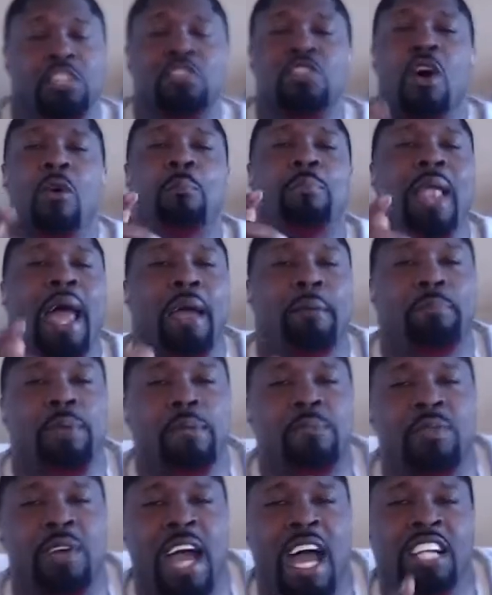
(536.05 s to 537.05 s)
You know, black
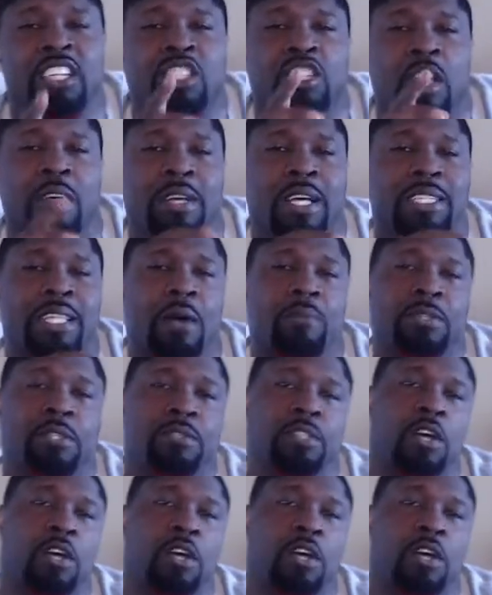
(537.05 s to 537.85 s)
people got jerked because I was